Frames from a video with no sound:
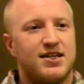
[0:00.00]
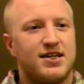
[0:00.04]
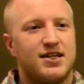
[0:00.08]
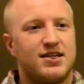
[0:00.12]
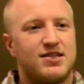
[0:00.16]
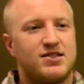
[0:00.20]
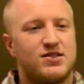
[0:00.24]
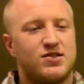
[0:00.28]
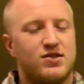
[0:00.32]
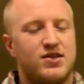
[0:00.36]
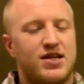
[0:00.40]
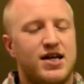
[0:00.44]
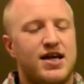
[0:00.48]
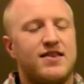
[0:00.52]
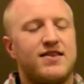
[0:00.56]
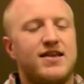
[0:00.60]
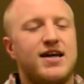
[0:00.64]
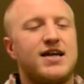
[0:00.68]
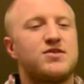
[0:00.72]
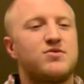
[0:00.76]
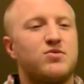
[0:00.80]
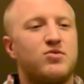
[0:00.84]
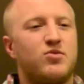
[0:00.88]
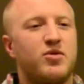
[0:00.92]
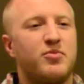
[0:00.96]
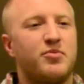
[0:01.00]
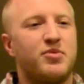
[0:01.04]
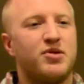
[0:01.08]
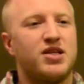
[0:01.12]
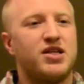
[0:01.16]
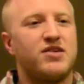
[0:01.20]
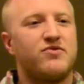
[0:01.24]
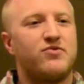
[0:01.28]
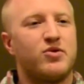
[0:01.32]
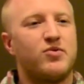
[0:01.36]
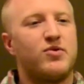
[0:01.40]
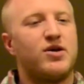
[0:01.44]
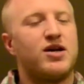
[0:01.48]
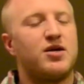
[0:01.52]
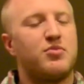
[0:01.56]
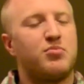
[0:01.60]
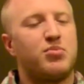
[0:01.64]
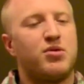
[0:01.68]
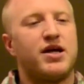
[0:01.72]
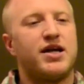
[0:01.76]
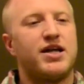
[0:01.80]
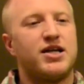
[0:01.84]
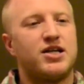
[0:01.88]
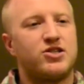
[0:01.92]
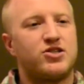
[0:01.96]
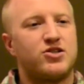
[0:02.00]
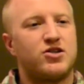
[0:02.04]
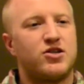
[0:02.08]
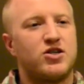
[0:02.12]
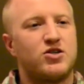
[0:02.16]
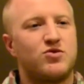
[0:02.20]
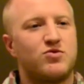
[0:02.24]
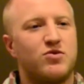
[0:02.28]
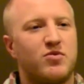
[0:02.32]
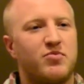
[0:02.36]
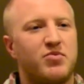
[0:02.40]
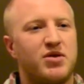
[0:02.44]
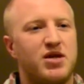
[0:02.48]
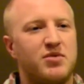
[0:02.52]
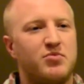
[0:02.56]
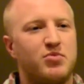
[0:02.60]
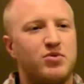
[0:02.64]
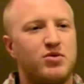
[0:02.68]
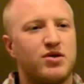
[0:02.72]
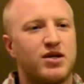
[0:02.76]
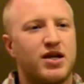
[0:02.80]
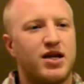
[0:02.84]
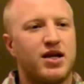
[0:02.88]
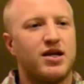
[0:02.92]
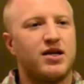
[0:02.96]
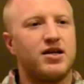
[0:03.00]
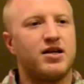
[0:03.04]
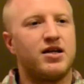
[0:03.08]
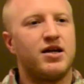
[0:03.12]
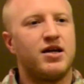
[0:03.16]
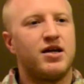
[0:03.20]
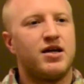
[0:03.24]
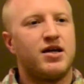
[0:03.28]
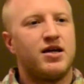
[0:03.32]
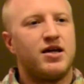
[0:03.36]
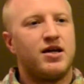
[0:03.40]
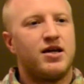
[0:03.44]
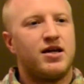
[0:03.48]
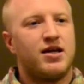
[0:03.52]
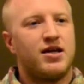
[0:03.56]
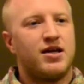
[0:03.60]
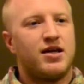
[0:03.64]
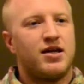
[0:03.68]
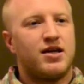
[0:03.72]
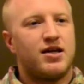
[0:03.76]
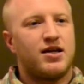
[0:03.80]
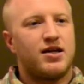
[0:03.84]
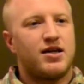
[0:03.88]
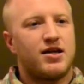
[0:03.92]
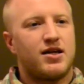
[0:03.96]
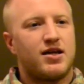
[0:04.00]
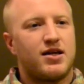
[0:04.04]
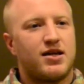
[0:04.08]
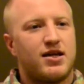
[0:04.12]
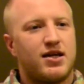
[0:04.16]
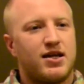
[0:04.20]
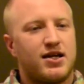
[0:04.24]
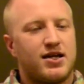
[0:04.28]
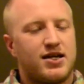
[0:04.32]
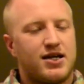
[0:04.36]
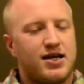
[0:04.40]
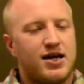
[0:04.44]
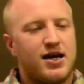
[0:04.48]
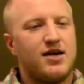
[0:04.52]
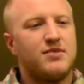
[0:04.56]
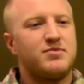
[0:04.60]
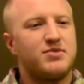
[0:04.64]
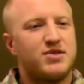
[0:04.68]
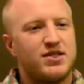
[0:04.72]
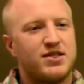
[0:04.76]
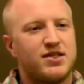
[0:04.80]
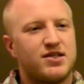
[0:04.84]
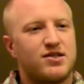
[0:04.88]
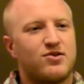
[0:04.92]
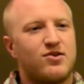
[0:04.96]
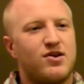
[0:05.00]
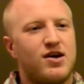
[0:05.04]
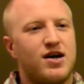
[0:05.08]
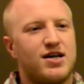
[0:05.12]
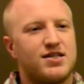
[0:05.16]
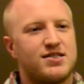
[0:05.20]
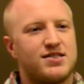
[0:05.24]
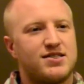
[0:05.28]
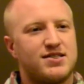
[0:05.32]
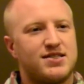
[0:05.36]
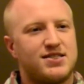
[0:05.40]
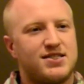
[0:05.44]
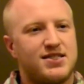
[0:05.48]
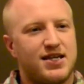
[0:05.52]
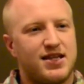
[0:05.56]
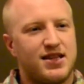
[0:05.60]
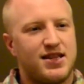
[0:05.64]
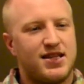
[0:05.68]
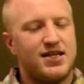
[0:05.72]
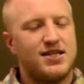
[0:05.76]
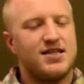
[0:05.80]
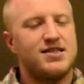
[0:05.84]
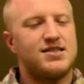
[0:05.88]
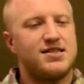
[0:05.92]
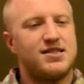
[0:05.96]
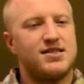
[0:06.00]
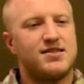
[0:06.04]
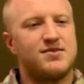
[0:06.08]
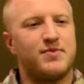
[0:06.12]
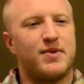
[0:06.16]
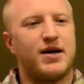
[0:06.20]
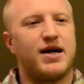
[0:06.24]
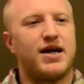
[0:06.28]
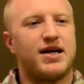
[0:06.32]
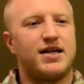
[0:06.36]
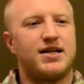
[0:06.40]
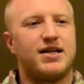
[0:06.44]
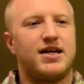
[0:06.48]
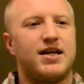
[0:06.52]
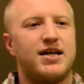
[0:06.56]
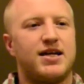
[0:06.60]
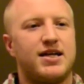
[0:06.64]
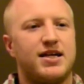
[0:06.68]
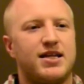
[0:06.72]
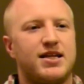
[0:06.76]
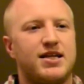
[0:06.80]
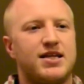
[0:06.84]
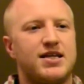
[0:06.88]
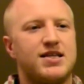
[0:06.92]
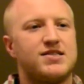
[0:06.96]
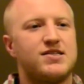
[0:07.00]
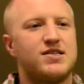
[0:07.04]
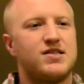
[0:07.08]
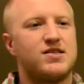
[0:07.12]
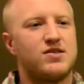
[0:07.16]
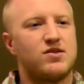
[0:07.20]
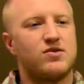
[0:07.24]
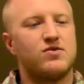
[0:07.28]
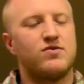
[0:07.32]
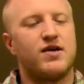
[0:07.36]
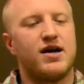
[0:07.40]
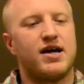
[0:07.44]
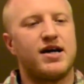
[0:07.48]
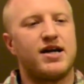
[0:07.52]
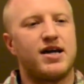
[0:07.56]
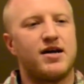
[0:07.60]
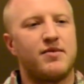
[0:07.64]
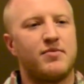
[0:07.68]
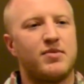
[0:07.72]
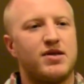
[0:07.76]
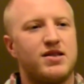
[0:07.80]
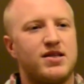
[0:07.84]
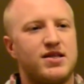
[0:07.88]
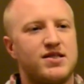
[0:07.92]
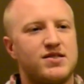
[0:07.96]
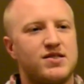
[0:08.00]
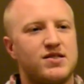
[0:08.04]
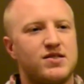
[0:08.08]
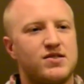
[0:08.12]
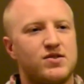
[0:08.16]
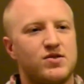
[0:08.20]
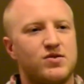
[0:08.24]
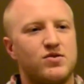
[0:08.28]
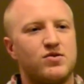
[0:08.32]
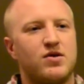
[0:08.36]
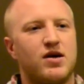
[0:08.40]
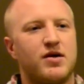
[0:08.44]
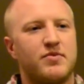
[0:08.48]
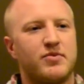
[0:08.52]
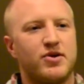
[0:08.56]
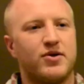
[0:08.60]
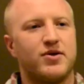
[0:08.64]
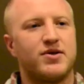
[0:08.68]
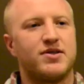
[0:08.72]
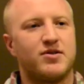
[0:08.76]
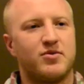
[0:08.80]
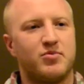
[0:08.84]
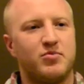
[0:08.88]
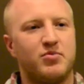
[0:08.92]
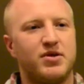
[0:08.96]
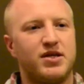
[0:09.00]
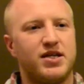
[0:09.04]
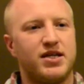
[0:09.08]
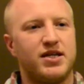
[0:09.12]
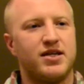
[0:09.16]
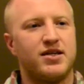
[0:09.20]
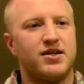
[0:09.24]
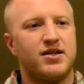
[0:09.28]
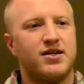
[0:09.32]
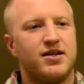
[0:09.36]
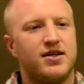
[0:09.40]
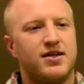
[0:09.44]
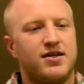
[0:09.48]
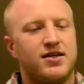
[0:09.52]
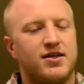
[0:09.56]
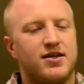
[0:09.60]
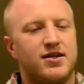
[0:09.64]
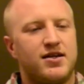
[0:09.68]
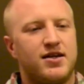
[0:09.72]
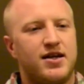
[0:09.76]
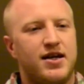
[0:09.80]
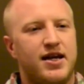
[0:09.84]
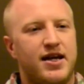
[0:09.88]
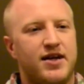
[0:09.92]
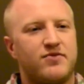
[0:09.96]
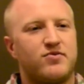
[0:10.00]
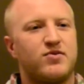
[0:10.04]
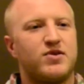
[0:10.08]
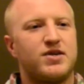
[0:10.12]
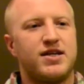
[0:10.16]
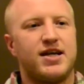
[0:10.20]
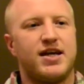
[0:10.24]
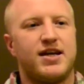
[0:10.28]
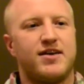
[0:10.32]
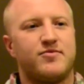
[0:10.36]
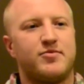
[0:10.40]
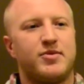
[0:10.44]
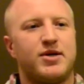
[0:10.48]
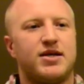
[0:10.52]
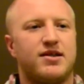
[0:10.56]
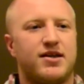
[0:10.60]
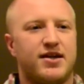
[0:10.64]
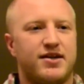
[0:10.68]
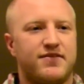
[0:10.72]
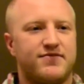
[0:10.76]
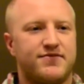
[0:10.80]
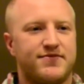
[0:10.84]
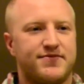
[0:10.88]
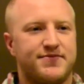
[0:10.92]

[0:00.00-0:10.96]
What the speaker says: And so that's what we believe. We want to plant a church where people can come to the cross and say, this is my identity, this is who I am, and this is who I'm going to be every day of my life.